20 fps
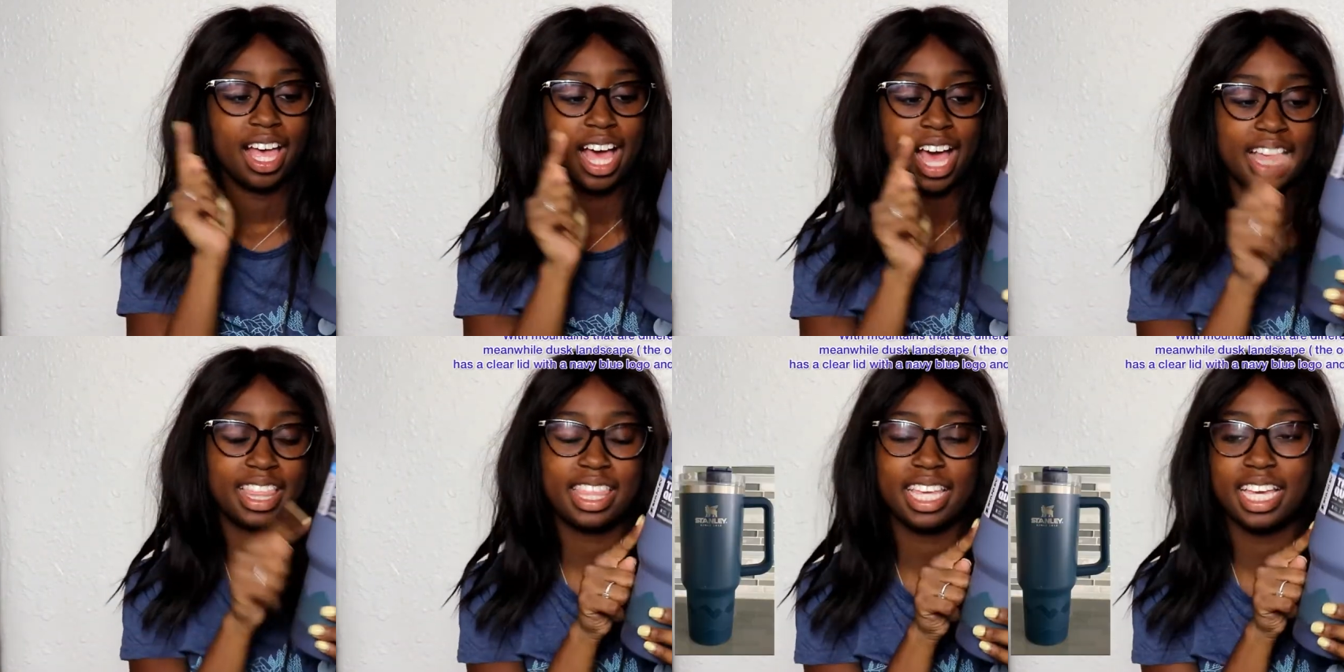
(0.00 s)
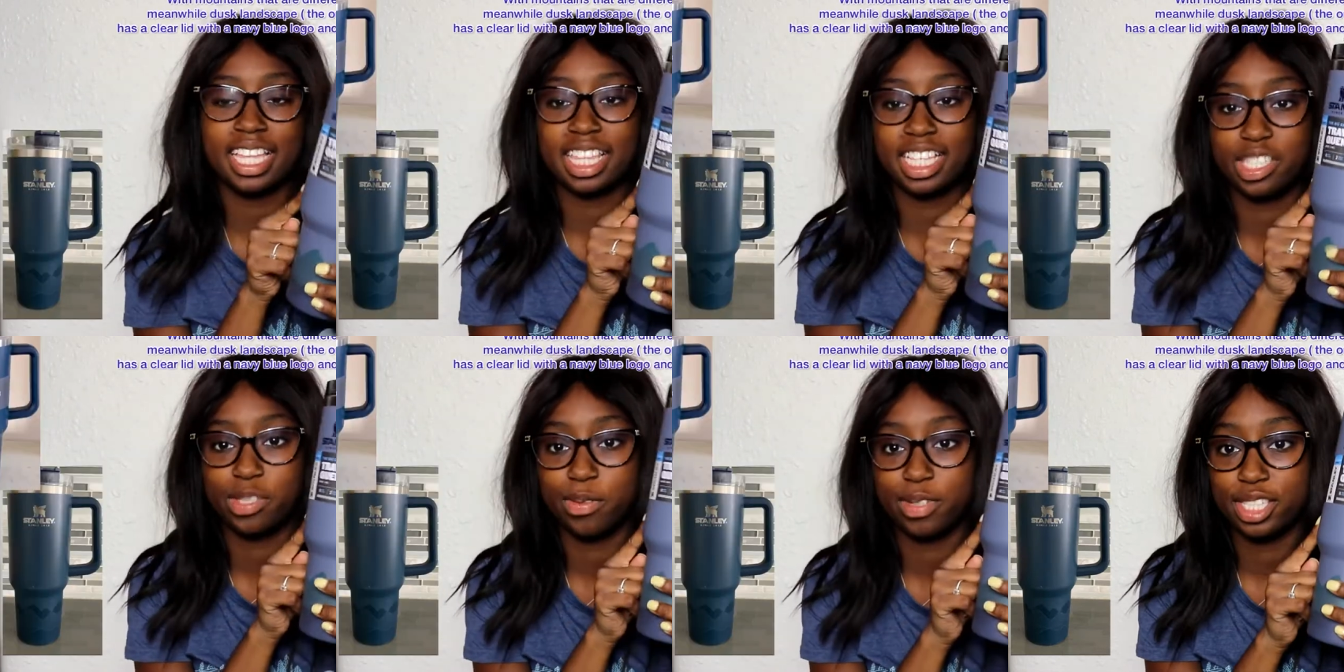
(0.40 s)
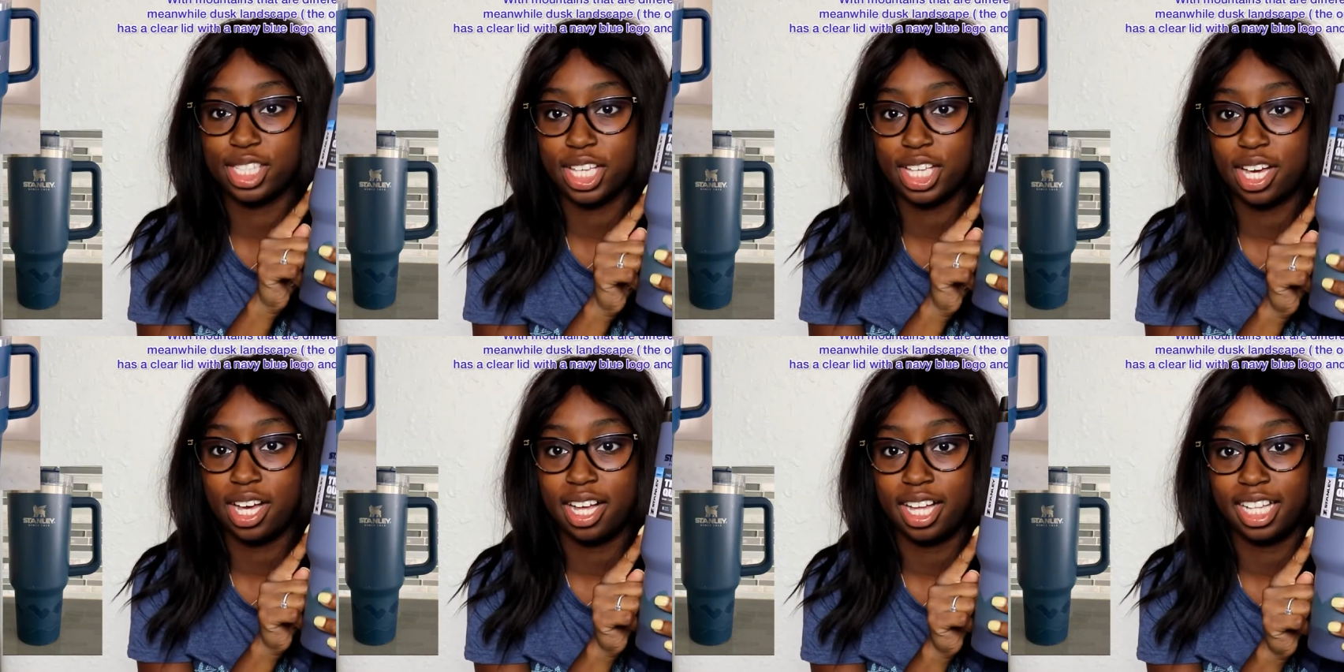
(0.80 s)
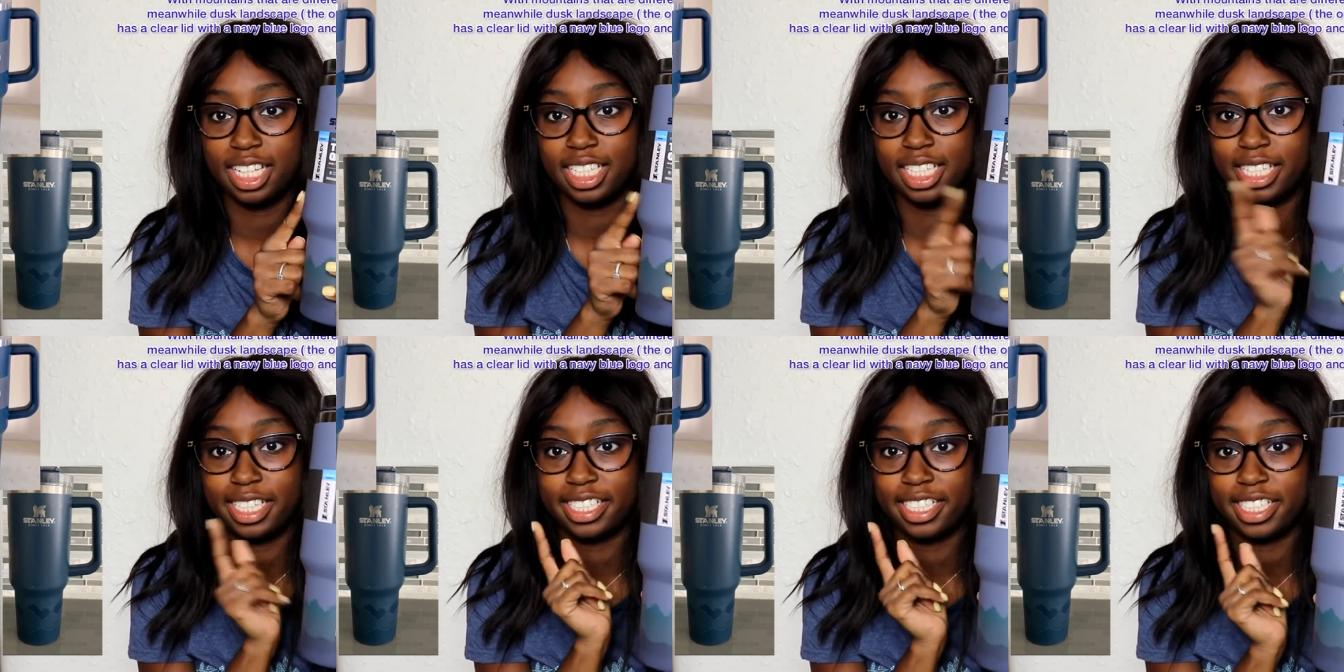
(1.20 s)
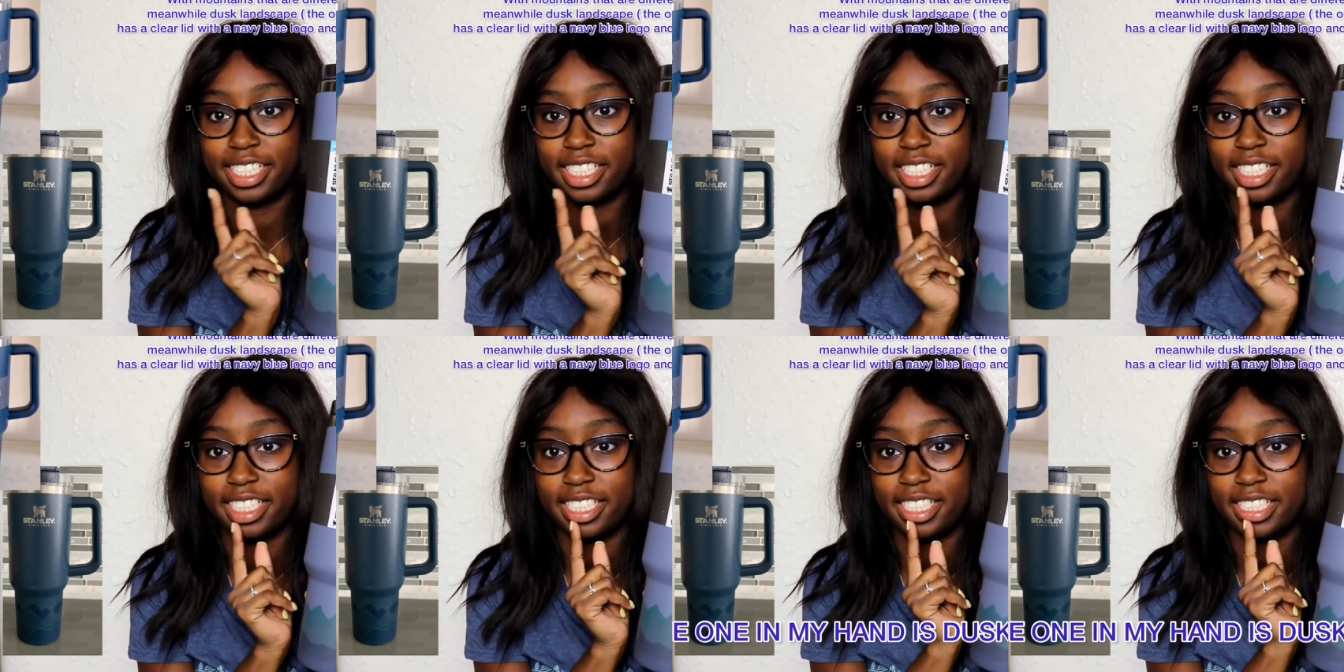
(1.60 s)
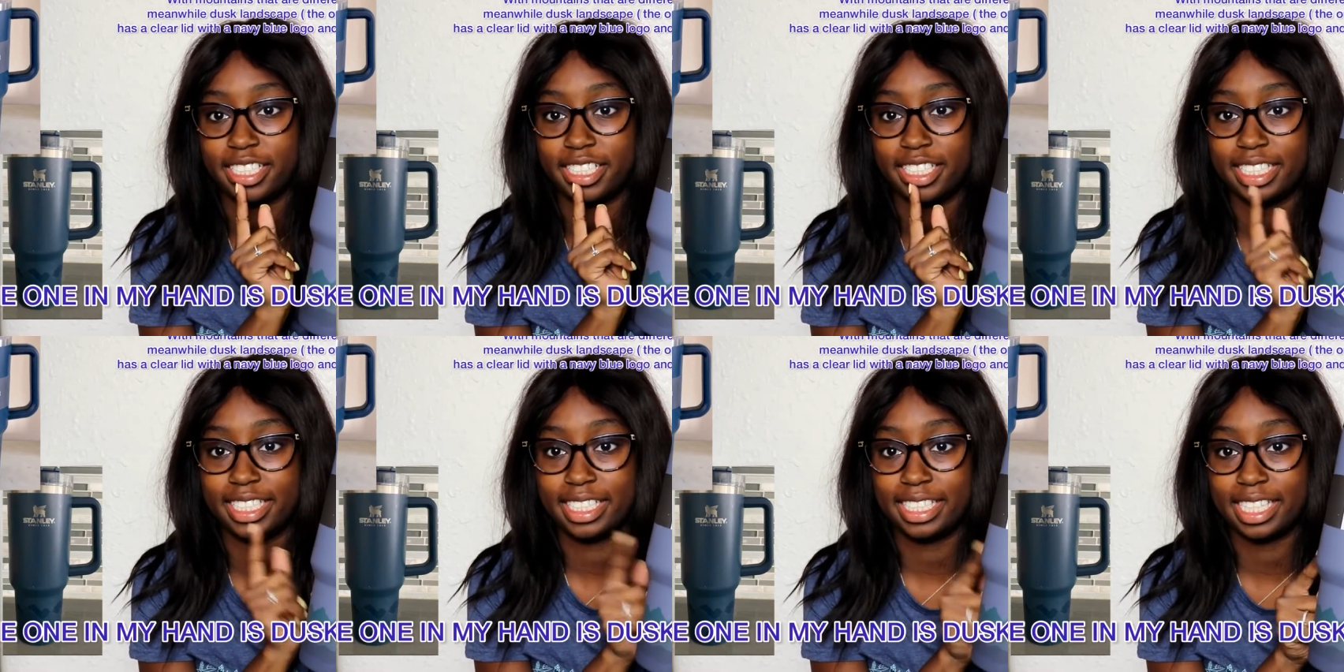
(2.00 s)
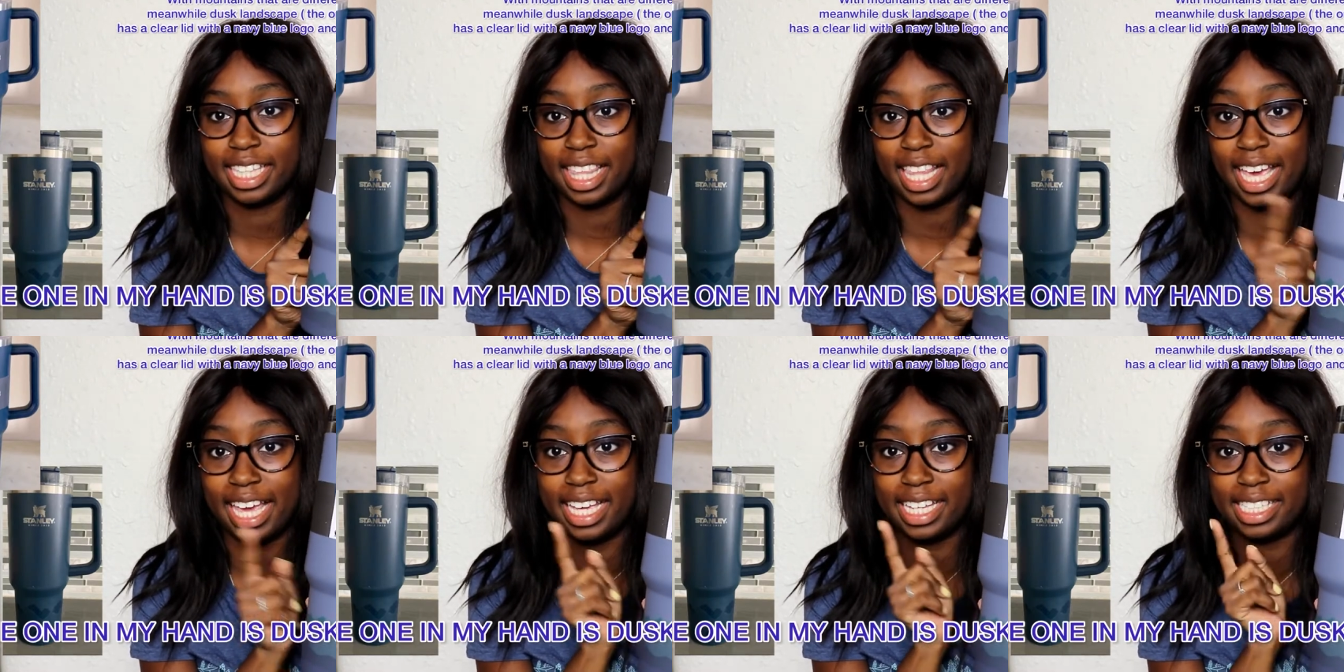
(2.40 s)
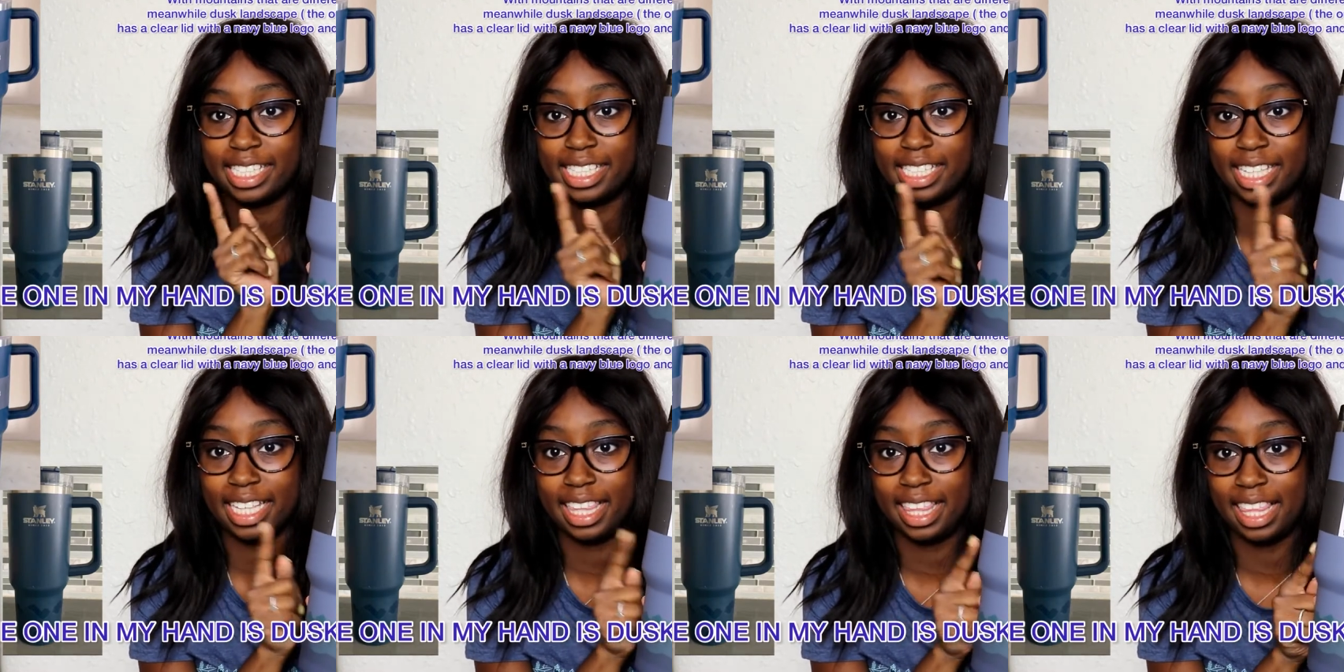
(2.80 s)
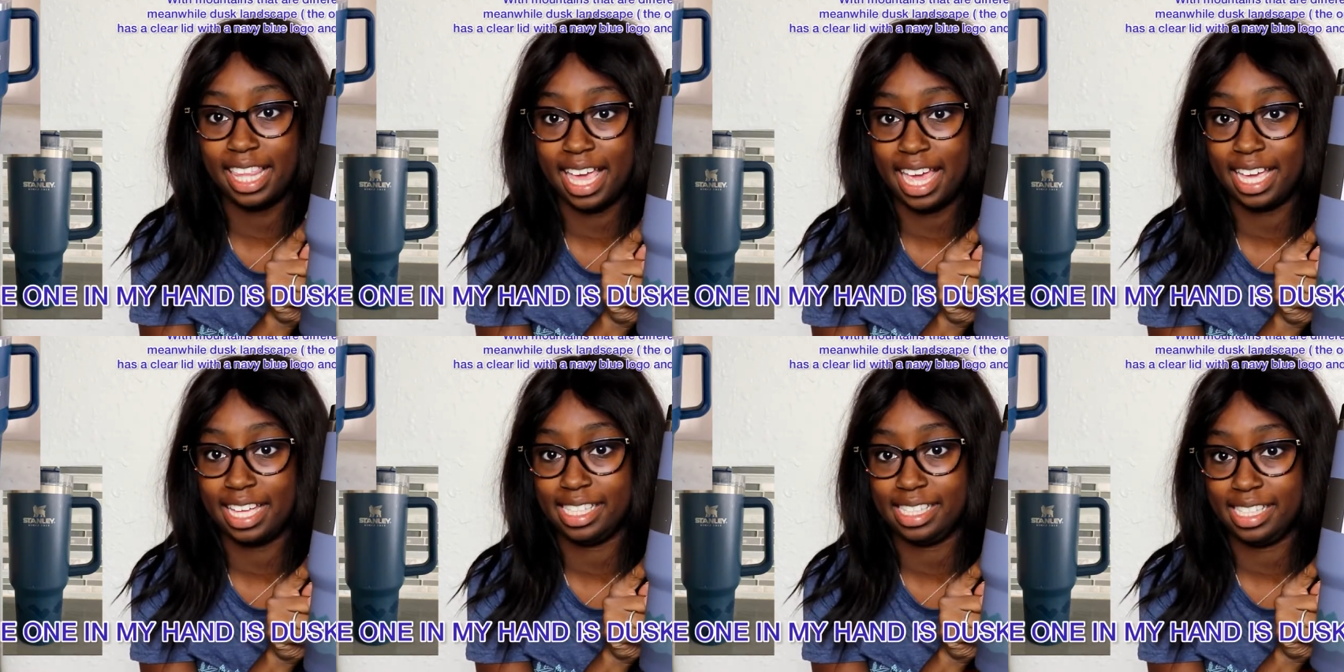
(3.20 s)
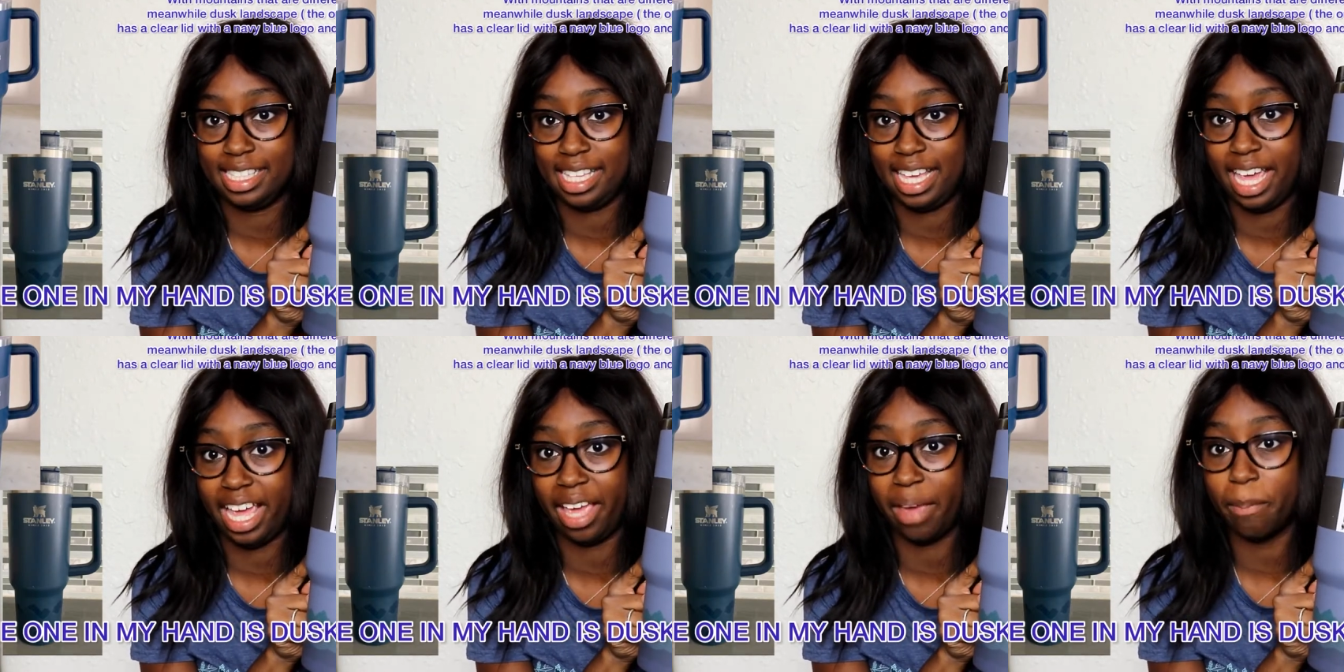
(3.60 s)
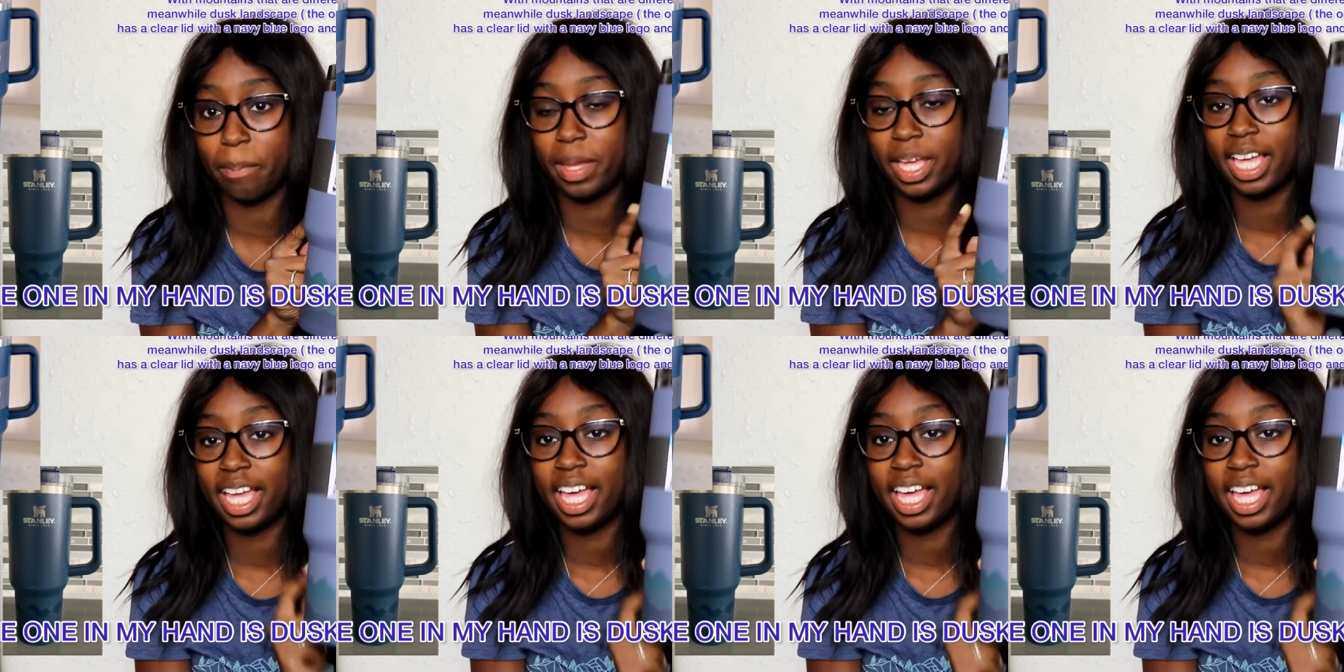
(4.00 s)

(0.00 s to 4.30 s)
I think this one's called Slate Landscape.